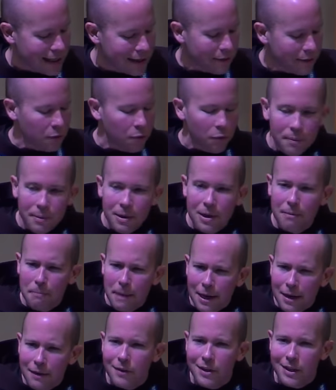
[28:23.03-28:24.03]
of the women and
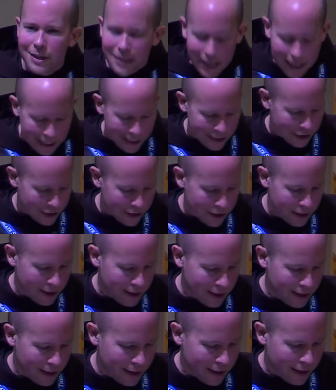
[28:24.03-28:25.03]
men of this age.
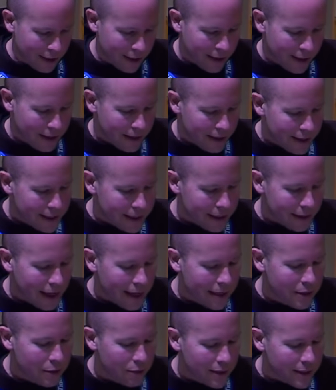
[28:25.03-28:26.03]
This led
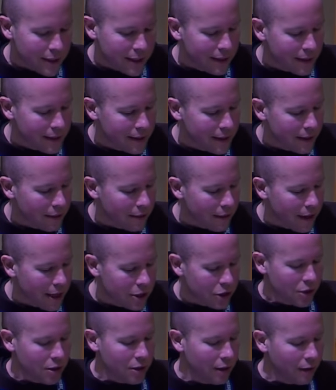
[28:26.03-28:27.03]
to his
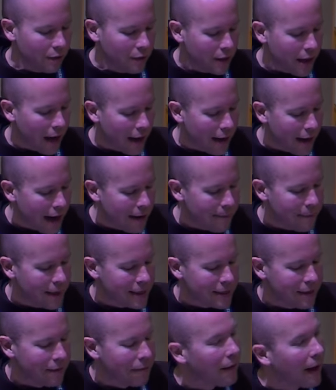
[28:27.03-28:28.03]
consideration of the dynamics
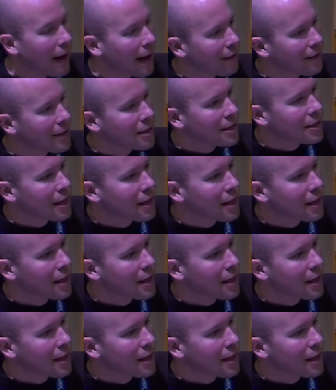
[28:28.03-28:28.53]
of violence in